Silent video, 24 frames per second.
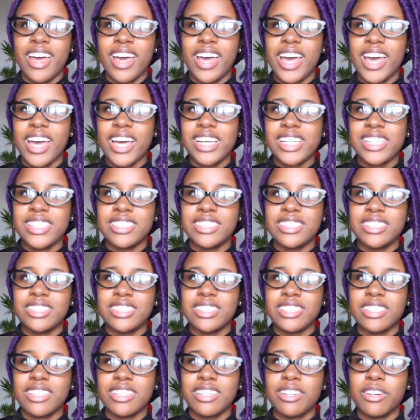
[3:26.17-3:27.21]
and
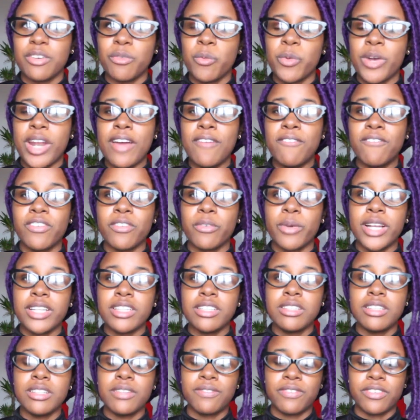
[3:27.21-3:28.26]
when I when I
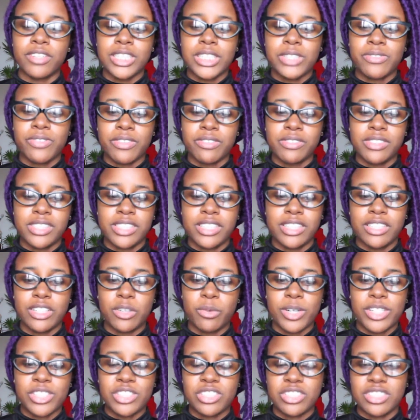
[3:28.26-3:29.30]
did the first 15
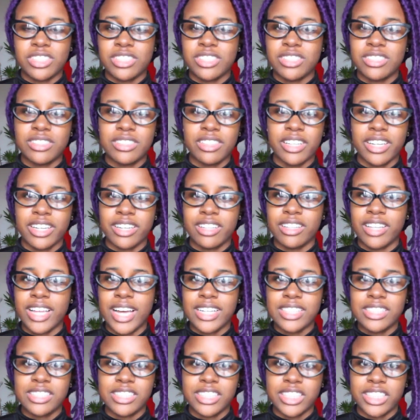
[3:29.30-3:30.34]
questions like
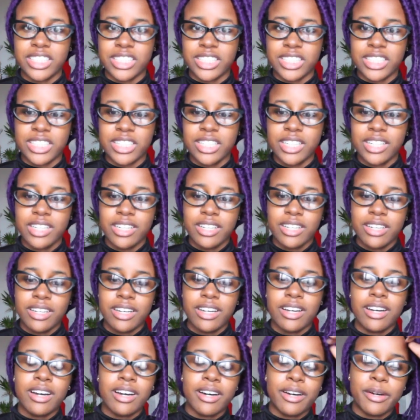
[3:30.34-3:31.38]
last year,
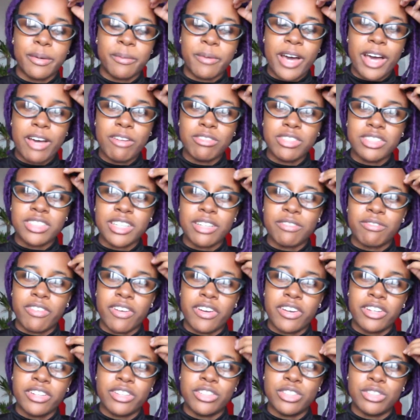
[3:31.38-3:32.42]
um, I was like
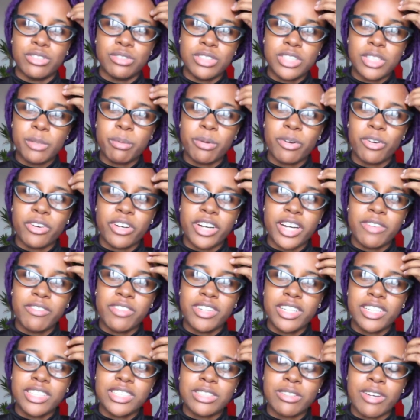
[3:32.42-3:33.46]
very new to
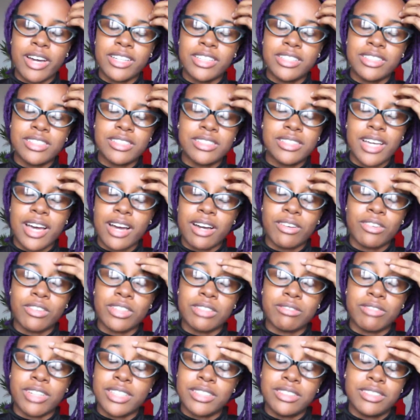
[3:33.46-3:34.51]
programming, so I didn't tackle
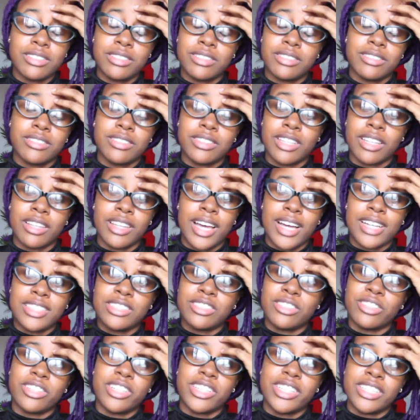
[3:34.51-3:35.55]
the rest the
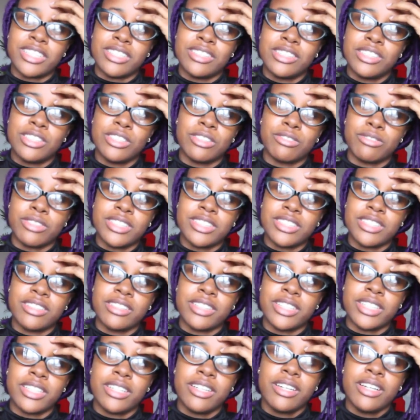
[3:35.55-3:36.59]
last 30 until
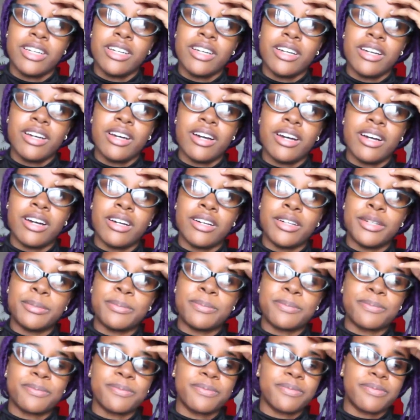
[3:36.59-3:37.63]
recently.
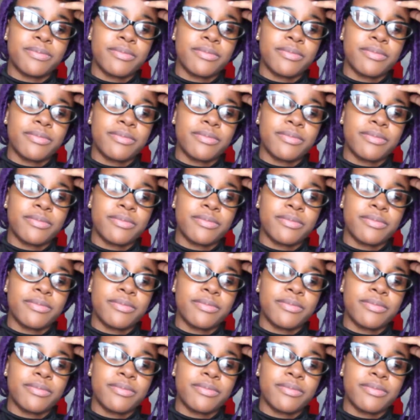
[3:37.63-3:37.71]
Um,